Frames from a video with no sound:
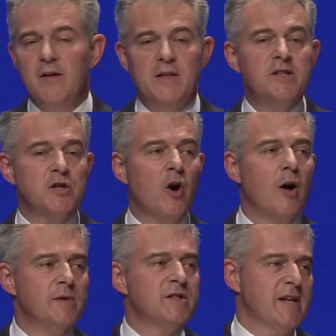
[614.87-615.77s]
These are
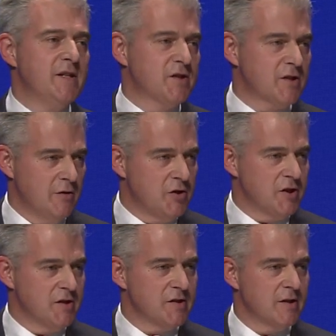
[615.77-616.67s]
common sense
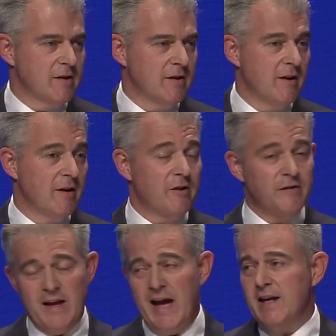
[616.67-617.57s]
solutions to
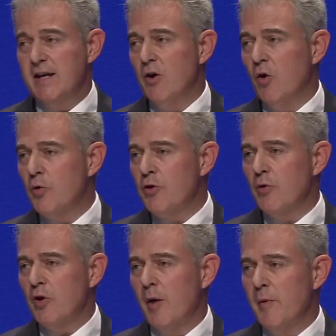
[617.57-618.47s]
sadly all too
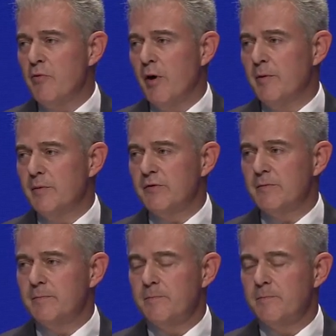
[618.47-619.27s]
common problems.